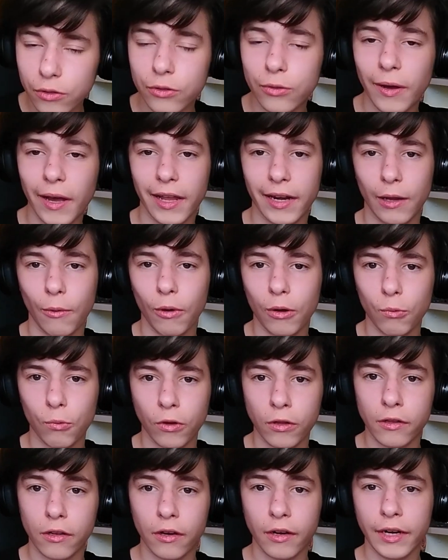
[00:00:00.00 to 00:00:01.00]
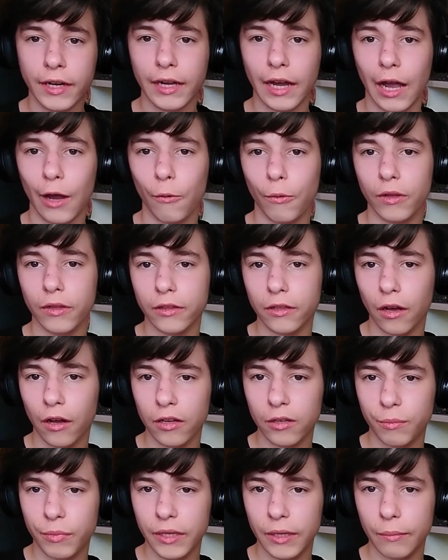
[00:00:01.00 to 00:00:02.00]
to anyone wondering, I will
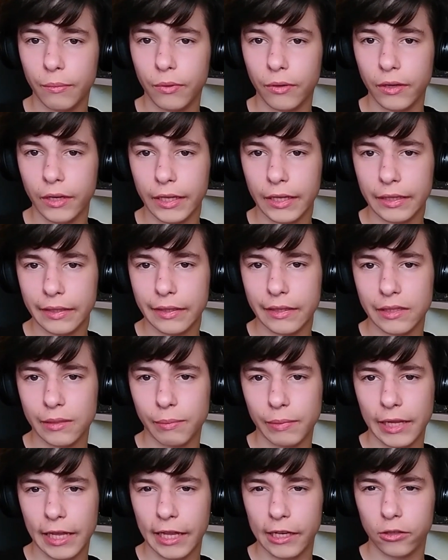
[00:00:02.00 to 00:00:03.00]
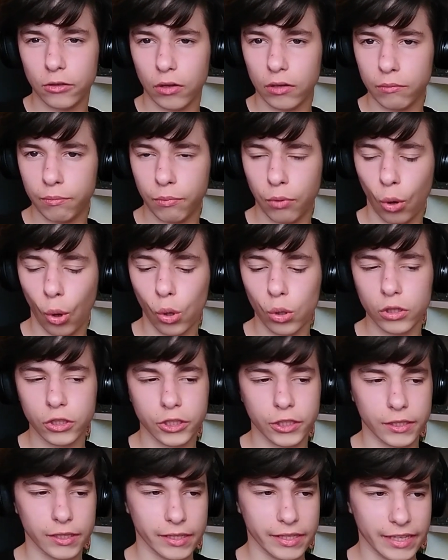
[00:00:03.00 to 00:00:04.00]
not be putting this plant on pole
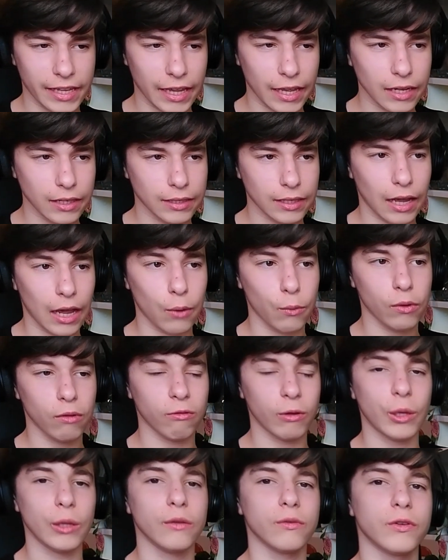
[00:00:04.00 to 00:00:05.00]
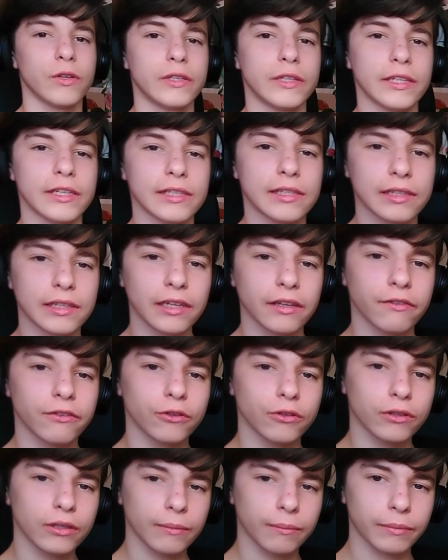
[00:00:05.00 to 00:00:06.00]
just yet. I will wait for this leaf
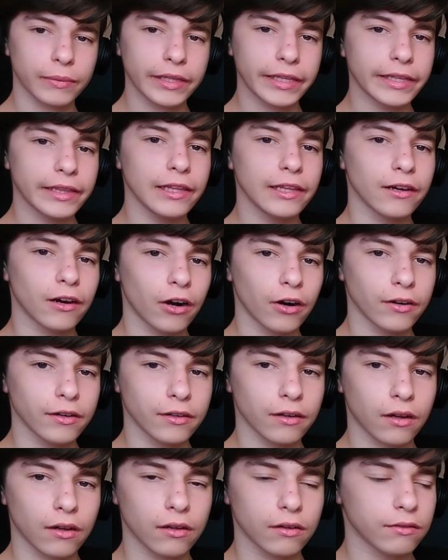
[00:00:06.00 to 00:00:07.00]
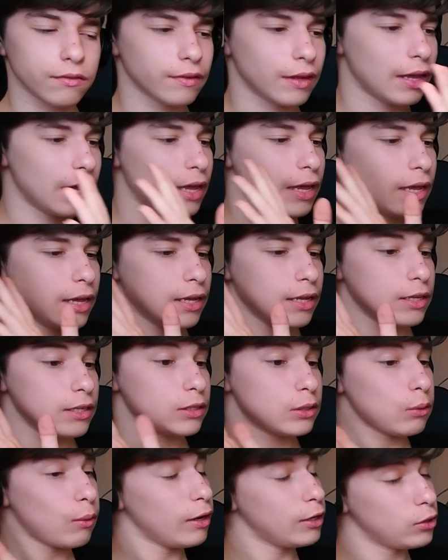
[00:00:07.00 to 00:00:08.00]
to completely harden off
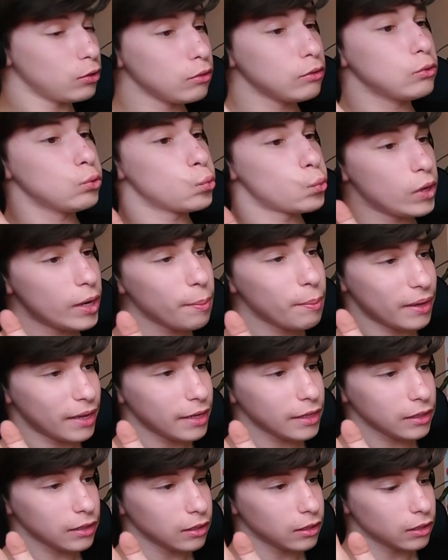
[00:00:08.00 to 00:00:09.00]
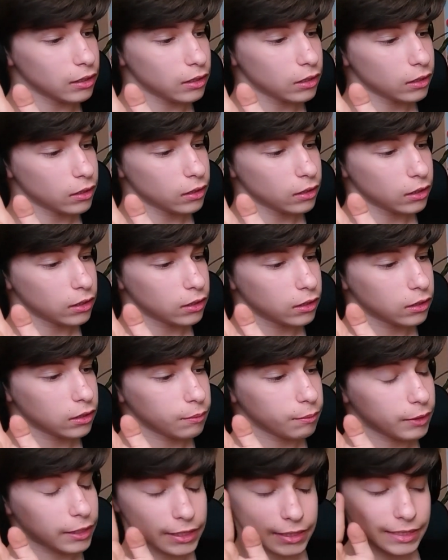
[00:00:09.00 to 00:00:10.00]
so I don't rip it,
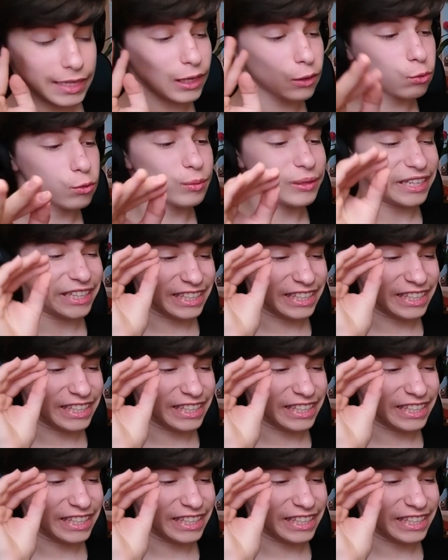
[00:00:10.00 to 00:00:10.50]
because that would be